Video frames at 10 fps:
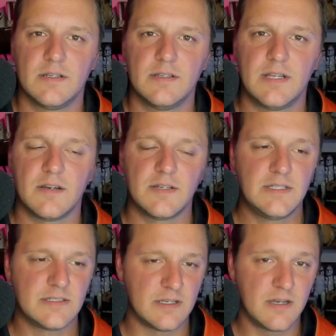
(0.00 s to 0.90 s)
Now, he
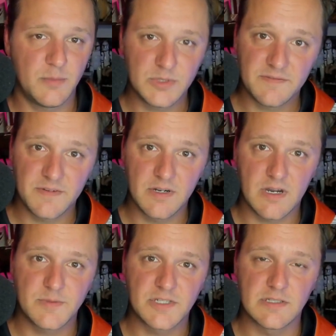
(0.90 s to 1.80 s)
does a couple different
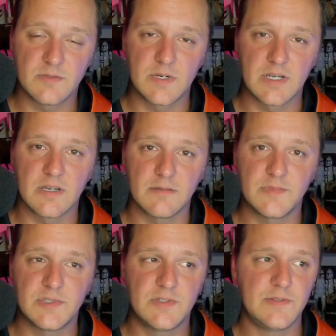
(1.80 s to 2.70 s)
options when it
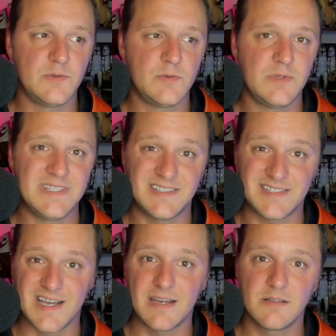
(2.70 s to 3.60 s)
comes to the
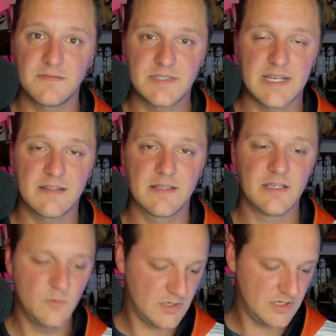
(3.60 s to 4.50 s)
style of stand that you
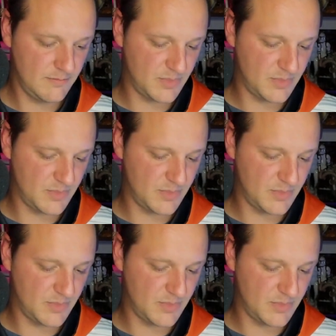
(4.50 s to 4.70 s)
want,